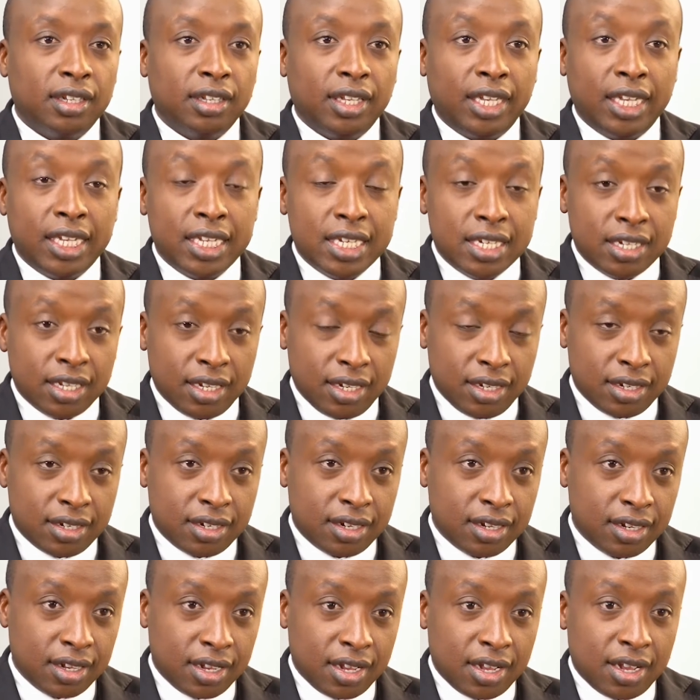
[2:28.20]
Indeed,
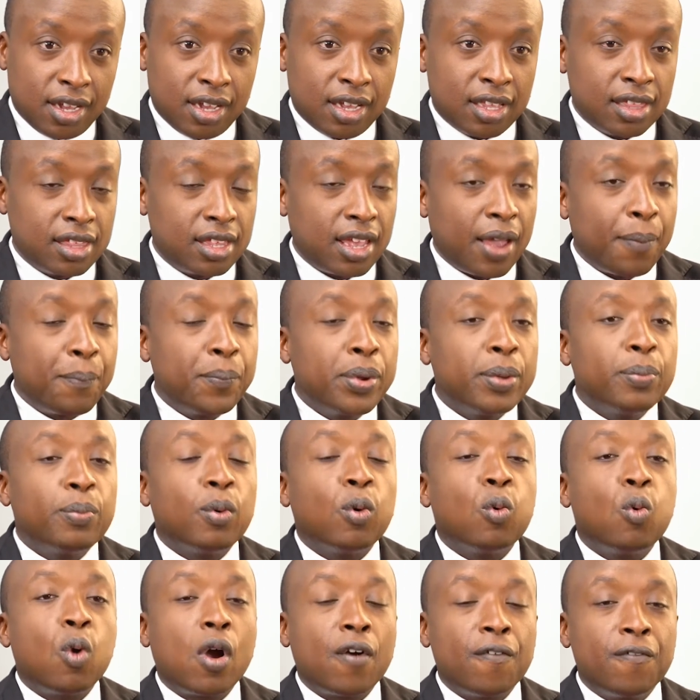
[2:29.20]
there are people
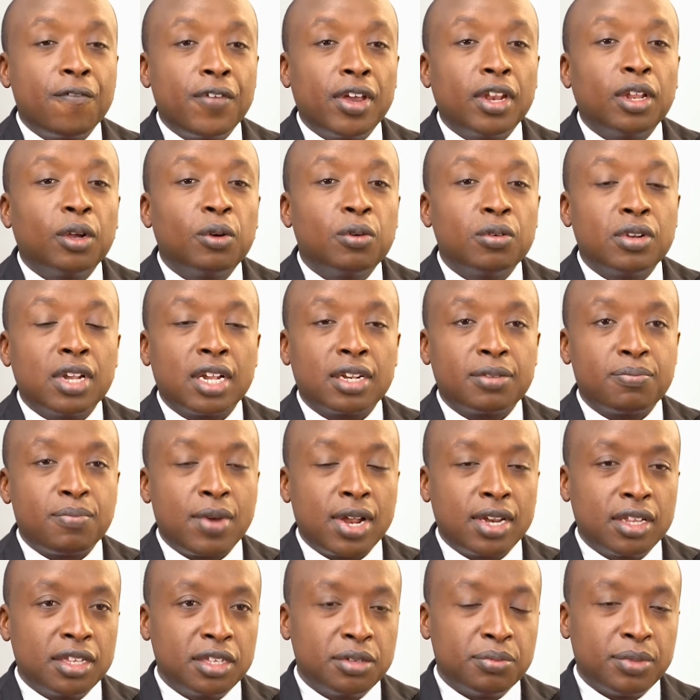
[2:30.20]
who are very good at
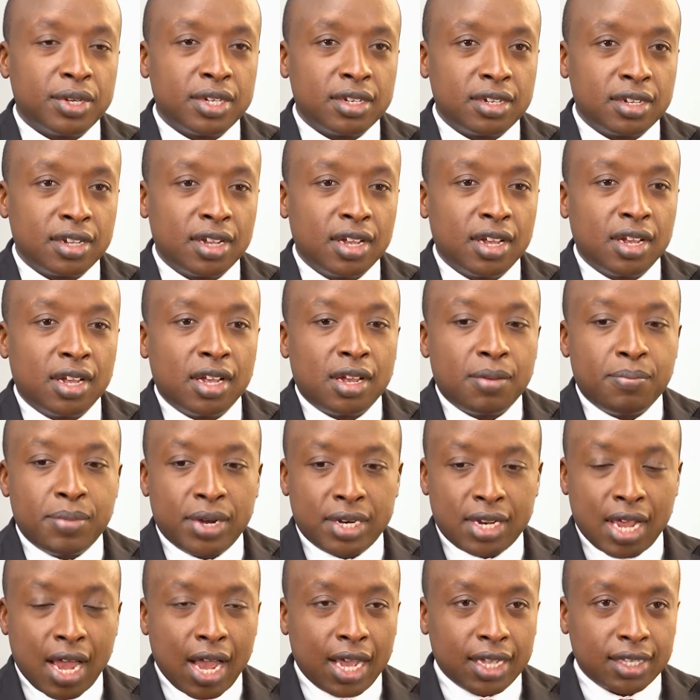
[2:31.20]
management, but
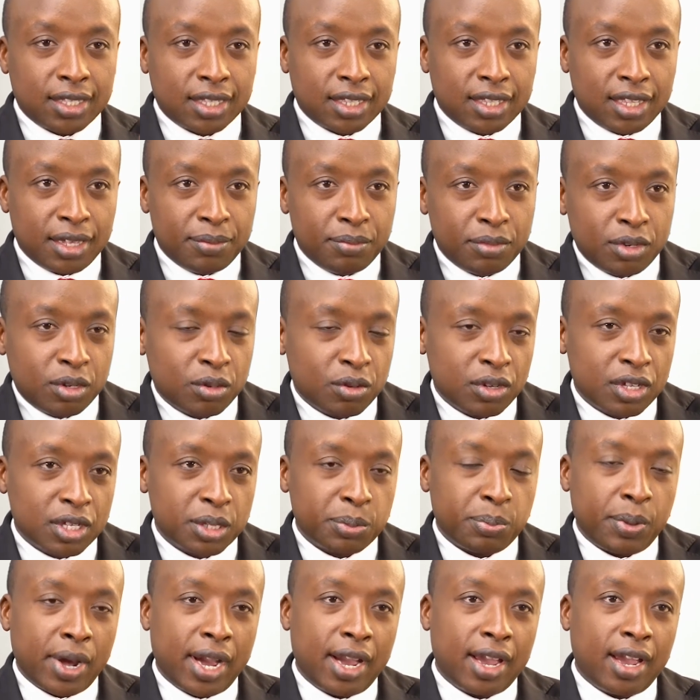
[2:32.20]
ask them to
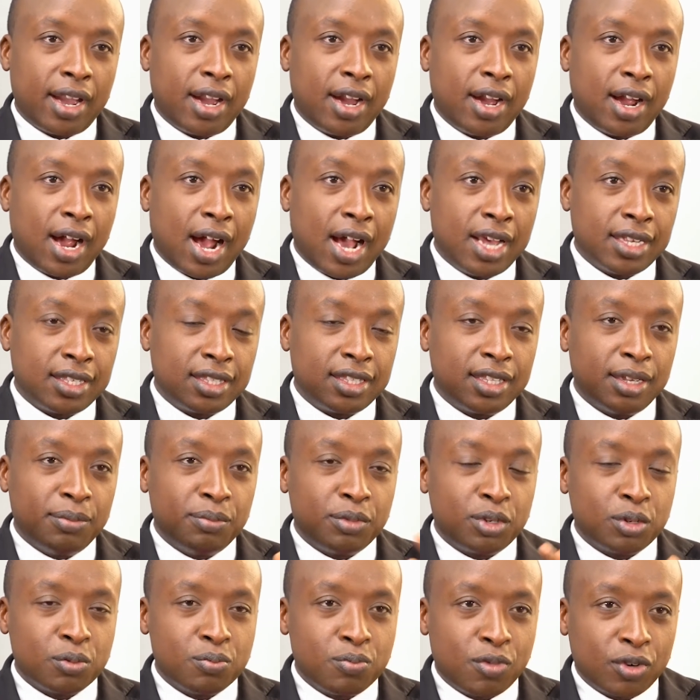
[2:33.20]
inspire, ask them
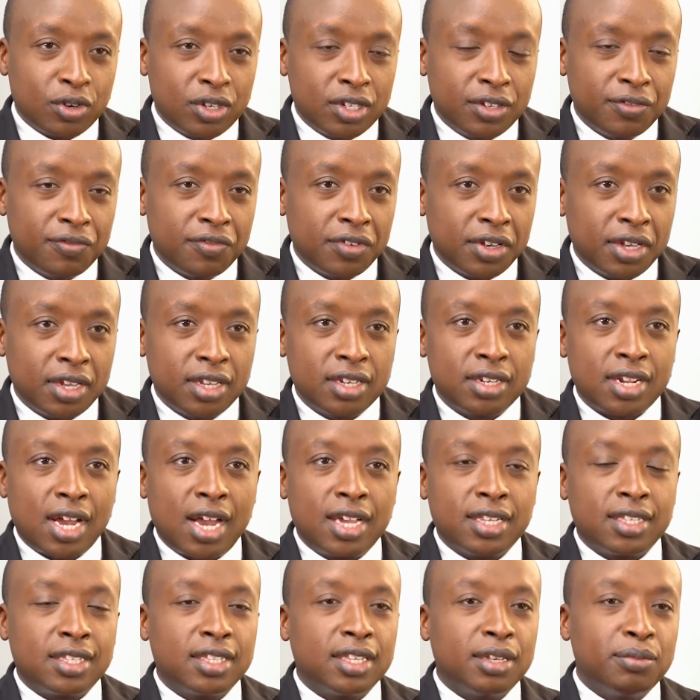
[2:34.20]
to motivate,
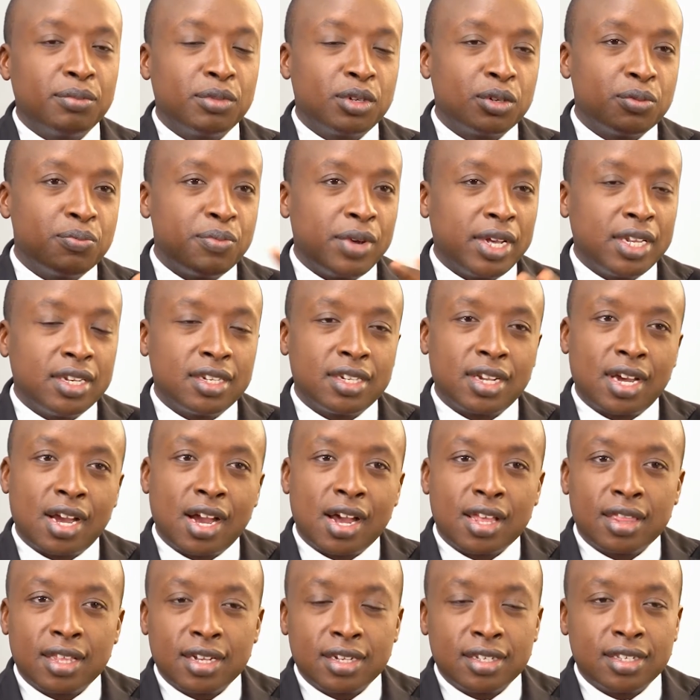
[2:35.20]
ask them to mentor
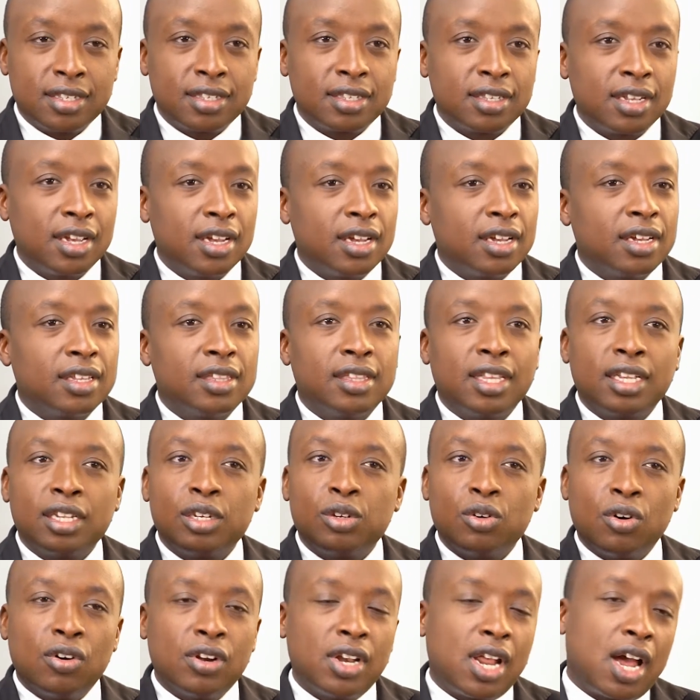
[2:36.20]
others, they
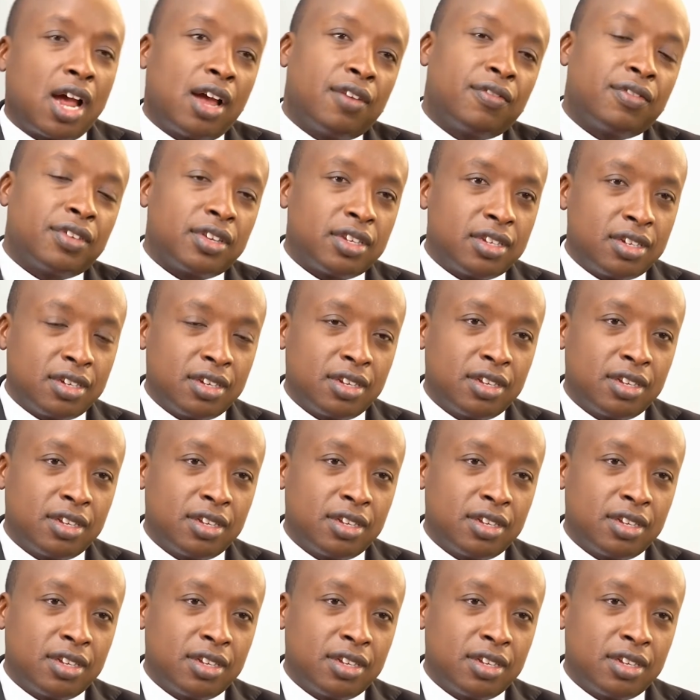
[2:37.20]
don't have it.